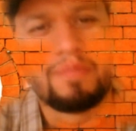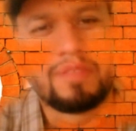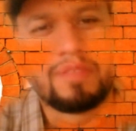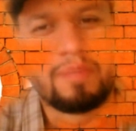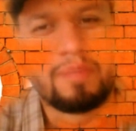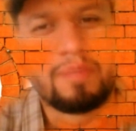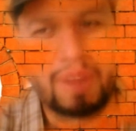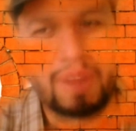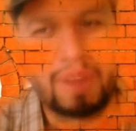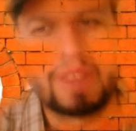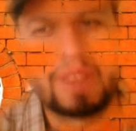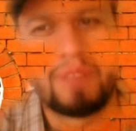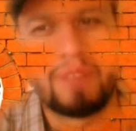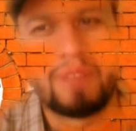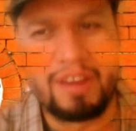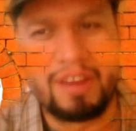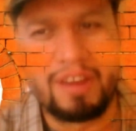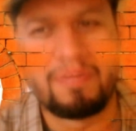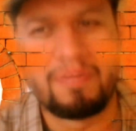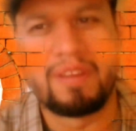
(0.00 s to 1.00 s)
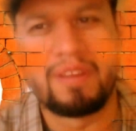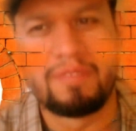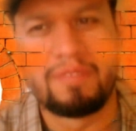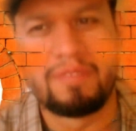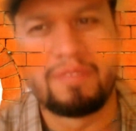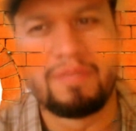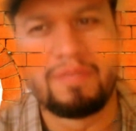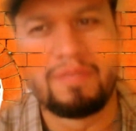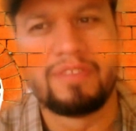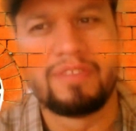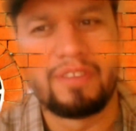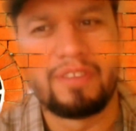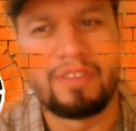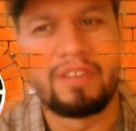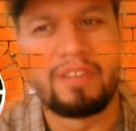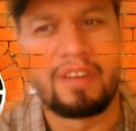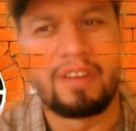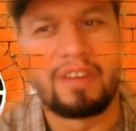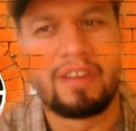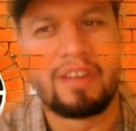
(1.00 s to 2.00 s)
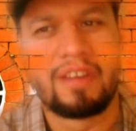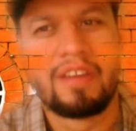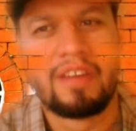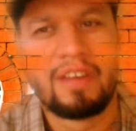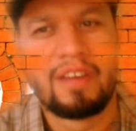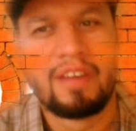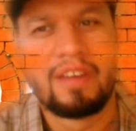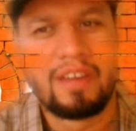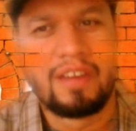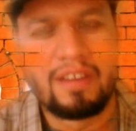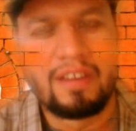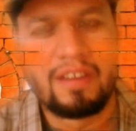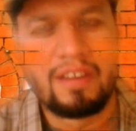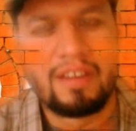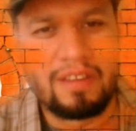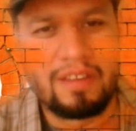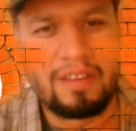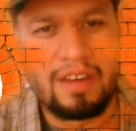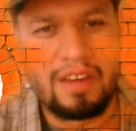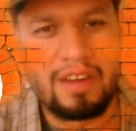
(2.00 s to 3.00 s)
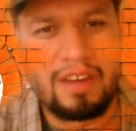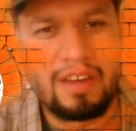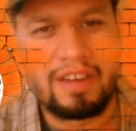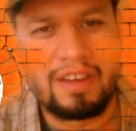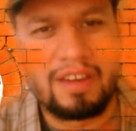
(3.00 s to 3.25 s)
the buddy movies. The